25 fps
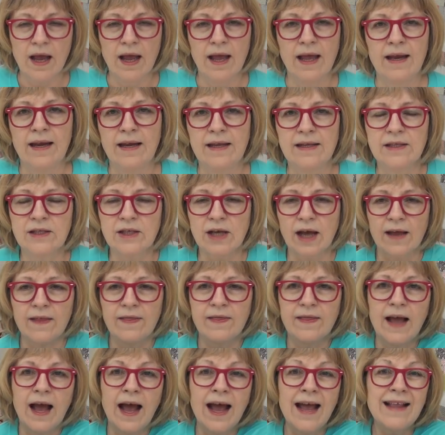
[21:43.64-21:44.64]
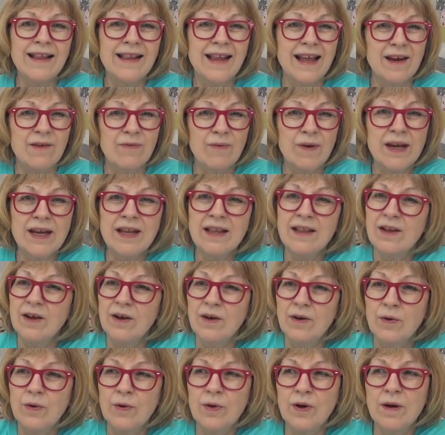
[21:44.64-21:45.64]
And it's I, I like reading
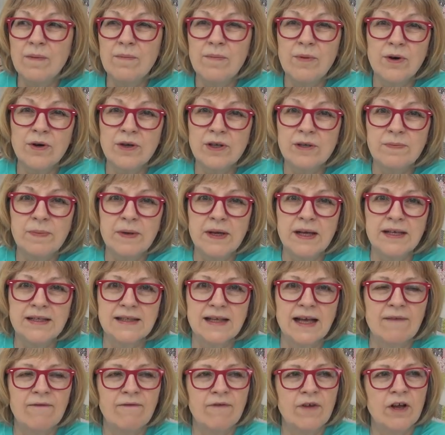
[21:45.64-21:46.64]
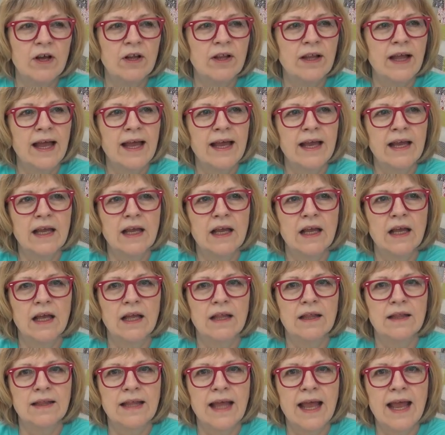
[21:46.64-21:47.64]
the Hygge books, because I feel like
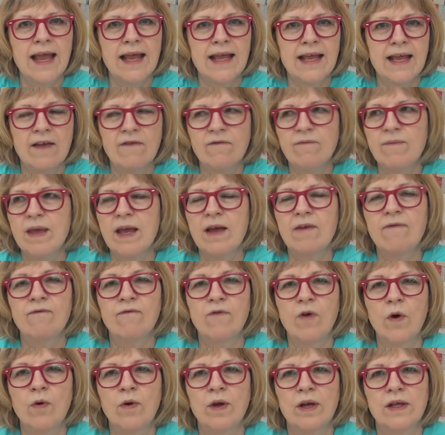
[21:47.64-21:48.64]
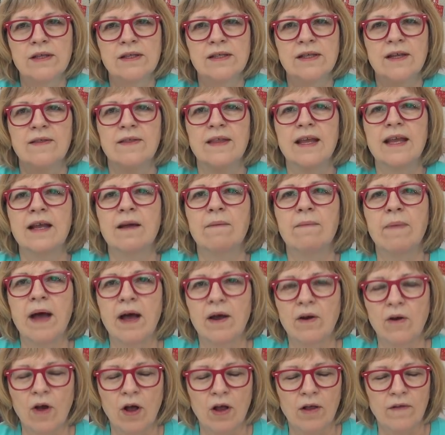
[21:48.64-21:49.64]
they give me a focus to think
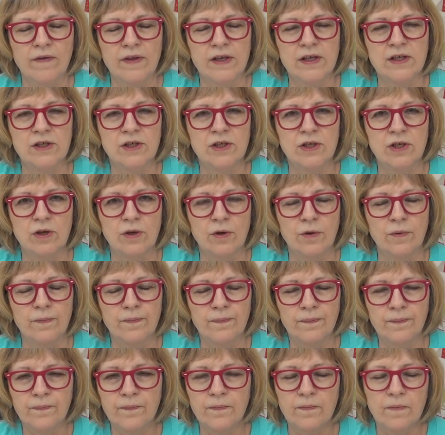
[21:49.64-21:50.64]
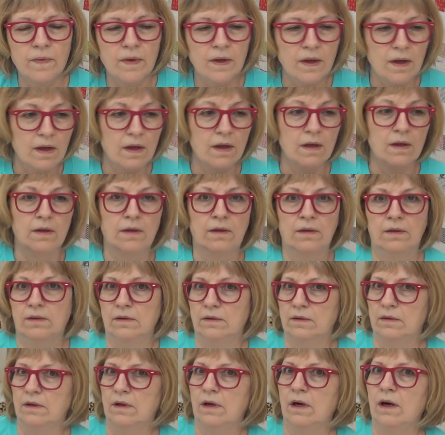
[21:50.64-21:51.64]
about all this too.
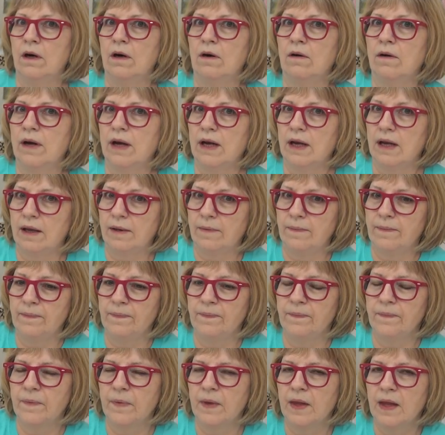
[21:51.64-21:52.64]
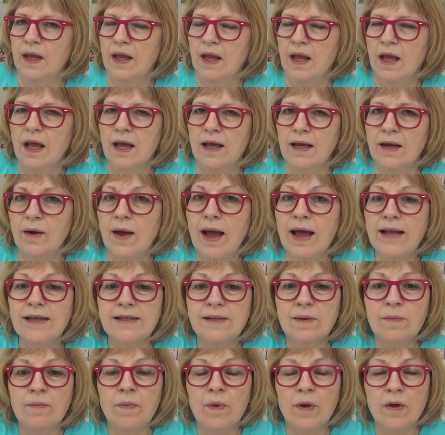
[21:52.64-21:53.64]
Alrighty. Now, I had
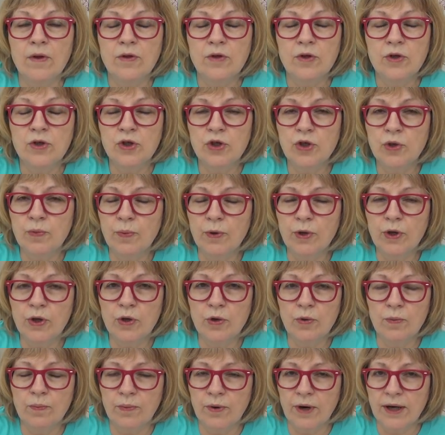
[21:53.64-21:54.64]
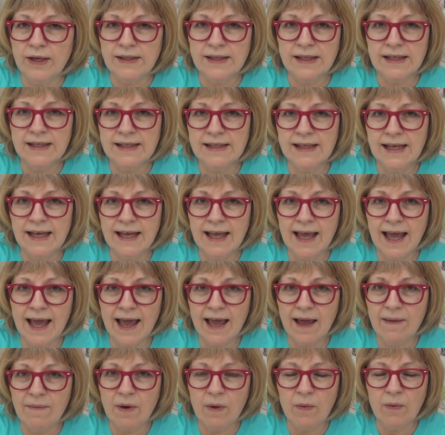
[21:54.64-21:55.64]
some super cute presents that
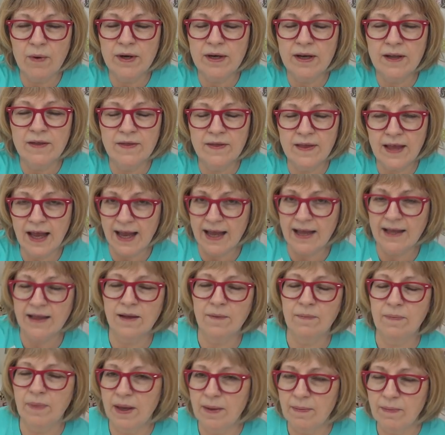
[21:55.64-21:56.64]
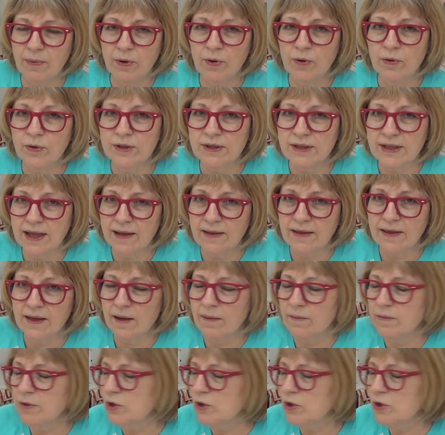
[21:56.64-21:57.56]
came. I wanted to thank the people who sent them.